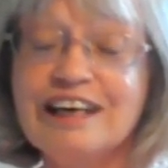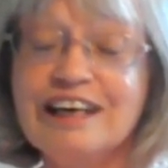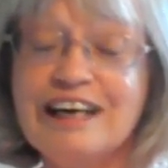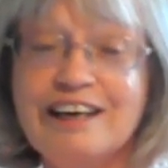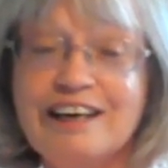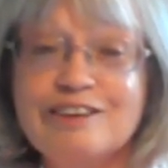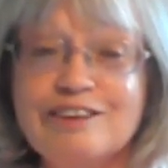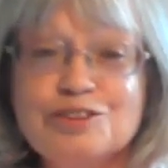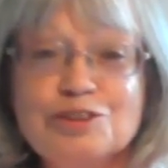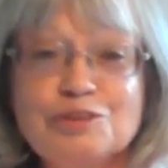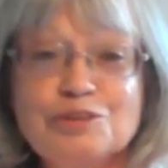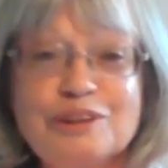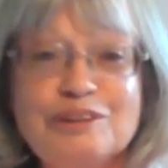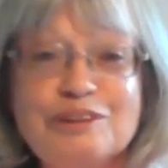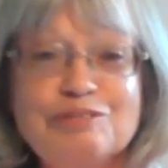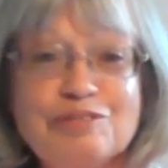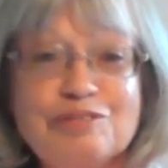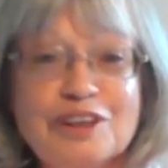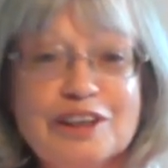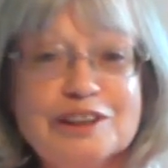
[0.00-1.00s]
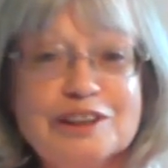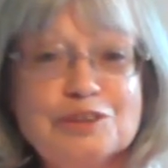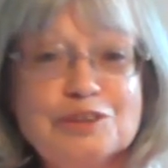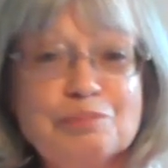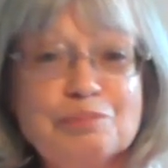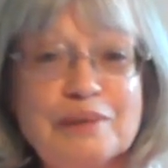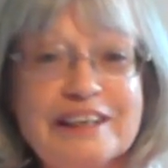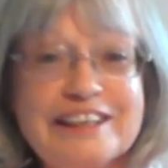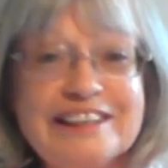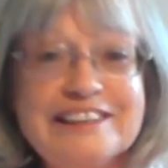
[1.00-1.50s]
how do we
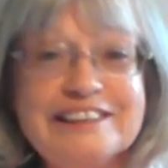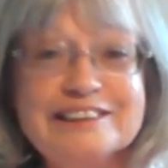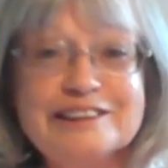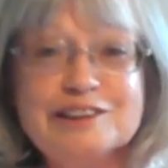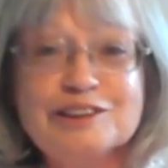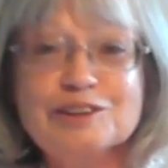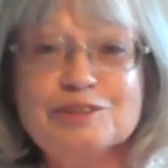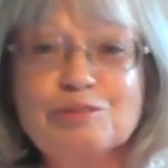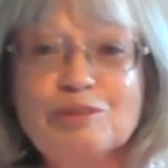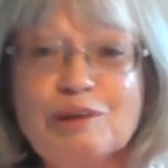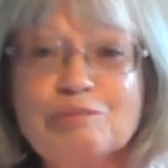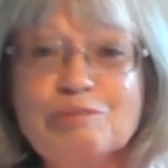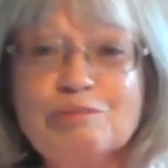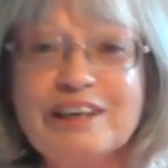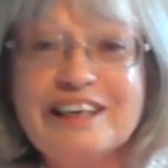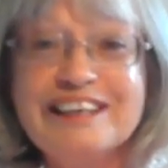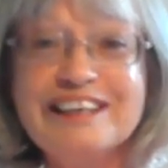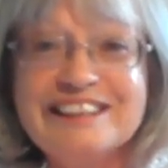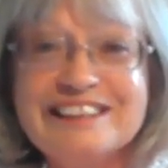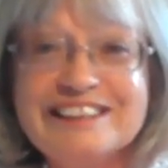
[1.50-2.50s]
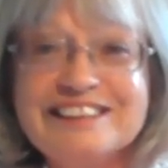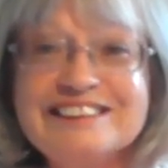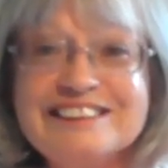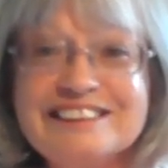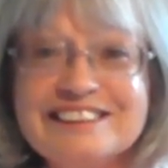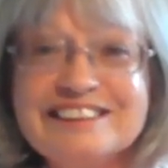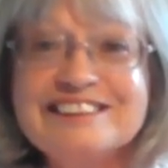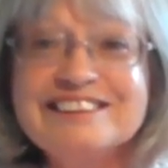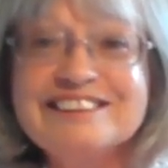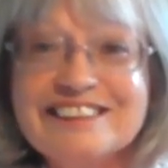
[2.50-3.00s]
find peace when we're
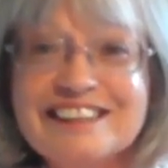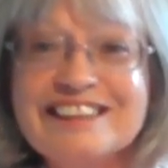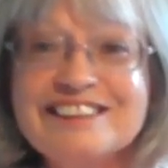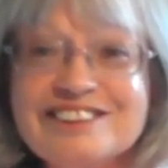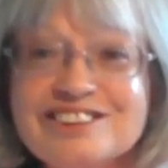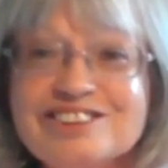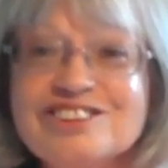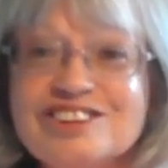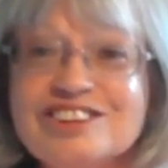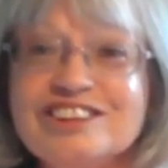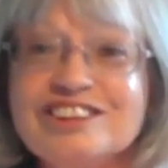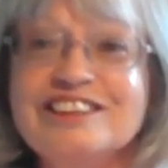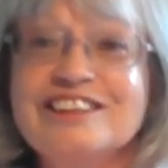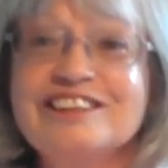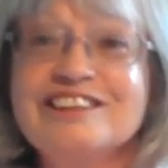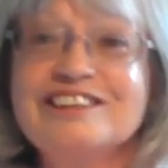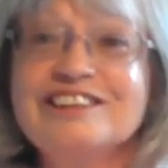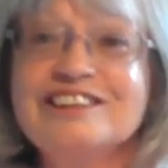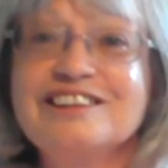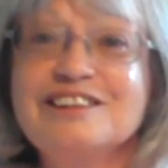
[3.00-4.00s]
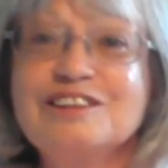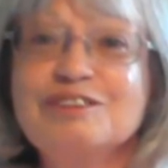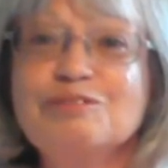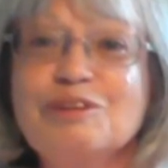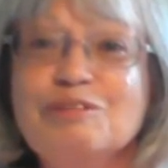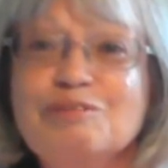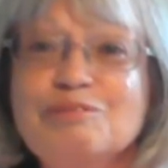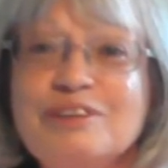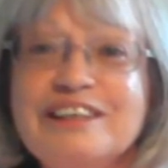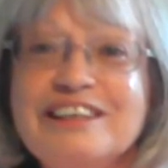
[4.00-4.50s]
in this energy,
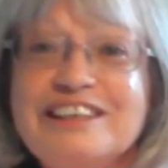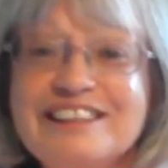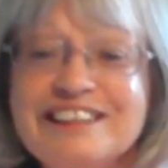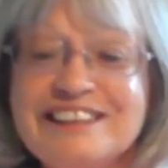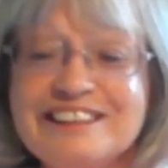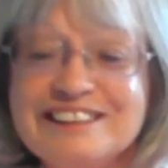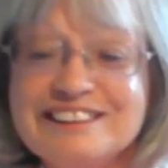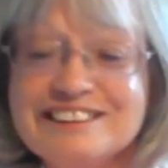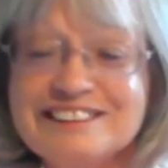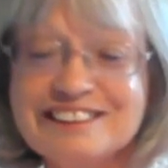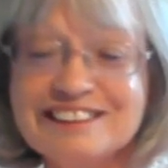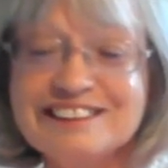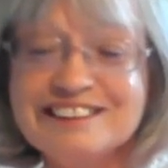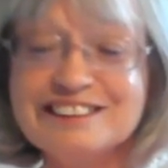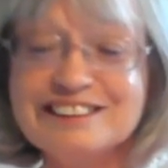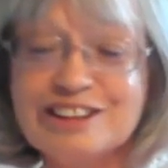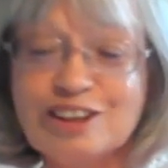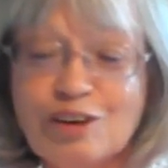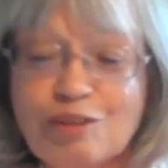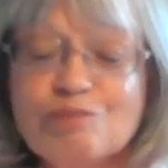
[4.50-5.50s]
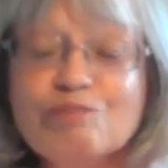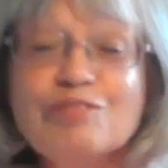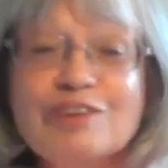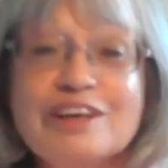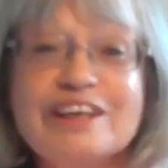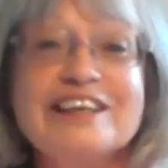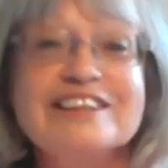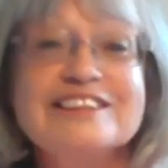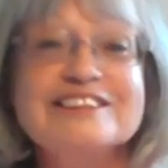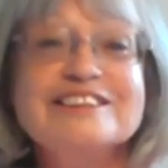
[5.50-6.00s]
when we're in this
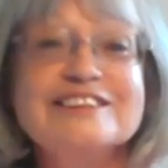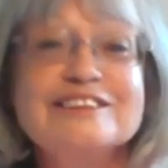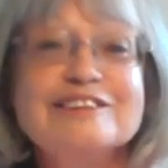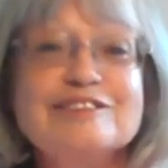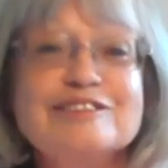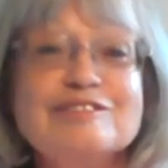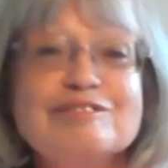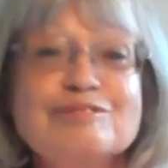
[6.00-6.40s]
conflict?